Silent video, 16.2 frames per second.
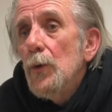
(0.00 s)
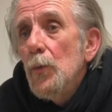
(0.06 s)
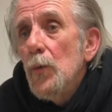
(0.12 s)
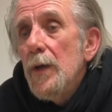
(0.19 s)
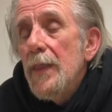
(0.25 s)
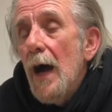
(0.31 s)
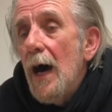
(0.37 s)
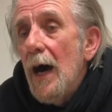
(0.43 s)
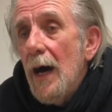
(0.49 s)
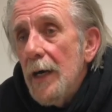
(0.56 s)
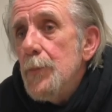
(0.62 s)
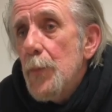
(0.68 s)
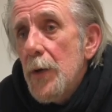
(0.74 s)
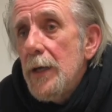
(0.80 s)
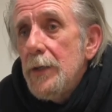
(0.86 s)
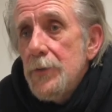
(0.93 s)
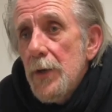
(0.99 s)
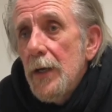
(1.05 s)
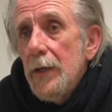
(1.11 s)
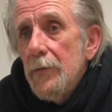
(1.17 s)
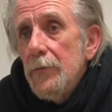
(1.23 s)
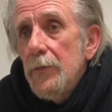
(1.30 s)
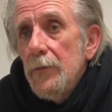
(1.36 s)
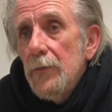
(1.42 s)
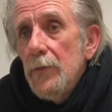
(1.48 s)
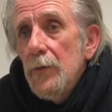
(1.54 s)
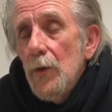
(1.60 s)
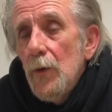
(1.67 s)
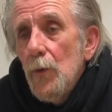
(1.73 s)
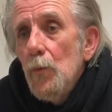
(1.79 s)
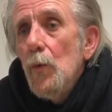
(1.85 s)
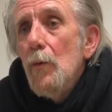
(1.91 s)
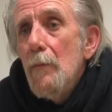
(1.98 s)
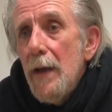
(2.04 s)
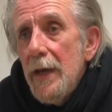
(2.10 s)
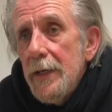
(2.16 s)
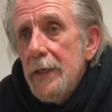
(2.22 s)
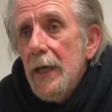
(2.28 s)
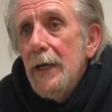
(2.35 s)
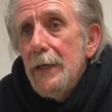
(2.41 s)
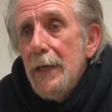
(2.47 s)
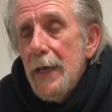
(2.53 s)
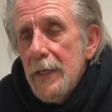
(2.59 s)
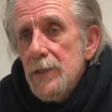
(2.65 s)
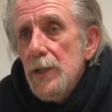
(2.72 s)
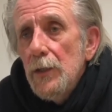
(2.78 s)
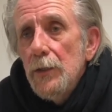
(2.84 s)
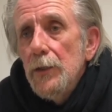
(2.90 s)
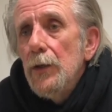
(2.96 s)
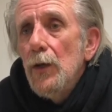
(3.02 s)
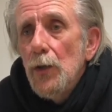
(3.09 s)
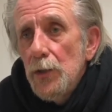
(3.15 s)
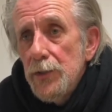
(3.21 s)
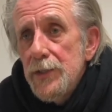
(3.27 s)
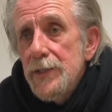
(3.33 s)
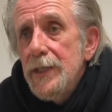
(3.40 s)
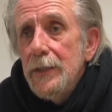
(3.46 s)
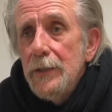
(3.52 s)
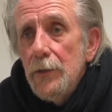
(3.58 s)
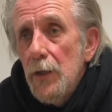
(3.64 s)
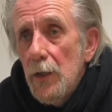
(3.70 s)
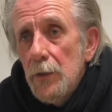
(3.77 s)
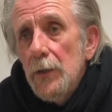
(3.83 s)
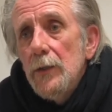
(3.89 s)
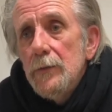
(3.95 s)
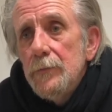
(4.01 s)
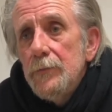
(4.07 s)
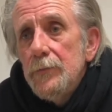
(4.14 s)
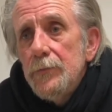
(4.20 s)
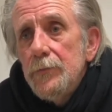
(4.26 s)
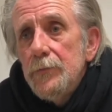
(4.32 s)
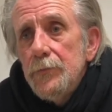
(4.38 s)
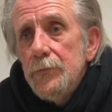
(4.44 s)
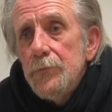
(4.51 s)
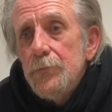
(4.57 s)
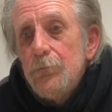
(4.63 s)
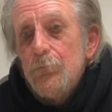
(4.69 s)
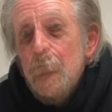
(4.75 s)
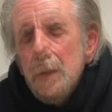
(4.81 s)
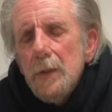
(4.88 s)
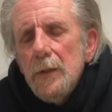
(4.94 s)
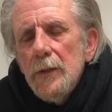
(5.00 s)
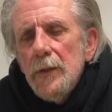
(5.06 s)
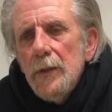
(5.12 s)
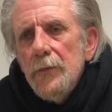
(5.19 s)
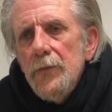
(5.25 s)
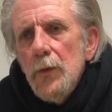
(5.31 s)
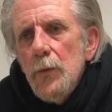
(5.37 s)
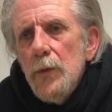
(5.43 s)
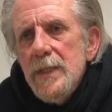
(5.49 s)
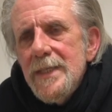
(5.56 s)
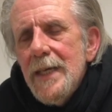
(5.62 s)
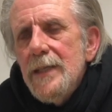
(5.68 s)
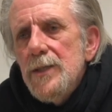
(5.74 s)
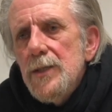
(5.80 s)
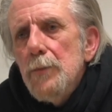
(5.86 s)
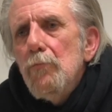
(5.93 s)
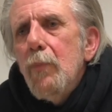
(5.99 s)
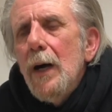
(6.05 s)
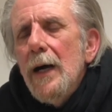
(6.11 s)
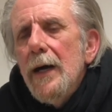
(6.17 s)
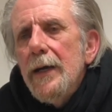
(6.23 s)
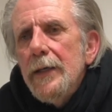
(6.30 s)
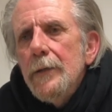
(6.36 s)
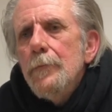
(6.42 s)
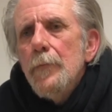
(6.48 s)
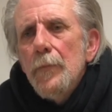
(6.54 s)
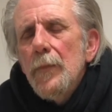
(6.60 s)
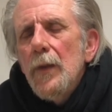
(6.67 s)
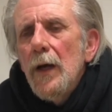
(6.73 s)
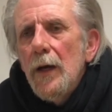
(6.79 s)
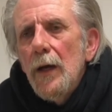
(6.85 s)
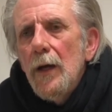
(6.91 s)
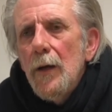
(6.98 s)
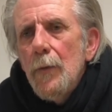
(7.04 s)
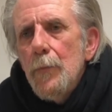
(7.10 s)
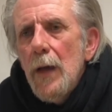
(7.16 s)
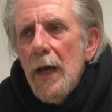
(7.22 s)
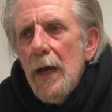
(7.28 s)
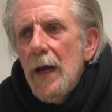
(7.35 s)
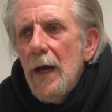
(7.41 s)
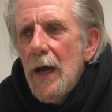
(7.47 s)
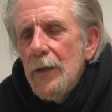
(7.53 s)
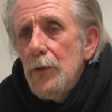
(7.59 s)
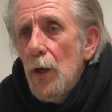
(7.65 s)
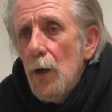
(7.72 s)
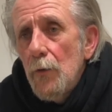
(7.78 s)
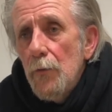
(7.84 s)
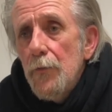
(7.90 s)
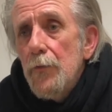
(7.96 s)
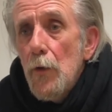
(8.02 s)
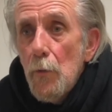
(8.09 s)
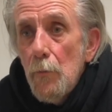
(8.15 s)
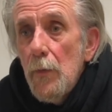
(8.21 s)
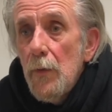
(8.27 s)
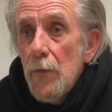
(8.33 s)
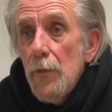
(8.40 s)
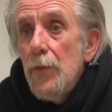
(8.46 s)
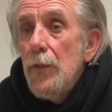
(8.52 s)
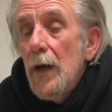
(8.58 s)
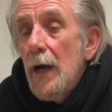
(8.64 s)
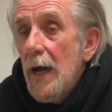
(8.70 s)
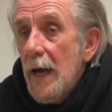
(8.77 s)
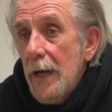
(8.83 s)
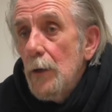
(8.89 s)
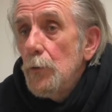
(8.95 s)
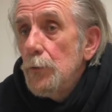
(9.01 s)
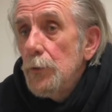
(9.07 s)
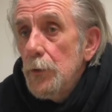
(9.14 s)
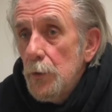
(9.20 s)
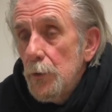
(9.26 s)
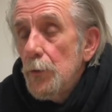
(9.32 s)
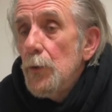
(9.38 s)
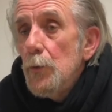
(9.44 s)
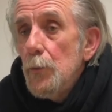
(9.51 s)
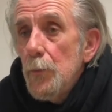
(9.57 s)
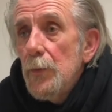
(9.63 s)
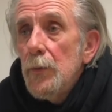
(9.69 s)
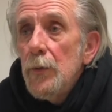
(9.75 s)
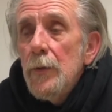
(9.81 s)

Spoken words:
with high prey drive will make an excellent hunting dog. If you intend to buy a dog from the Hound Group,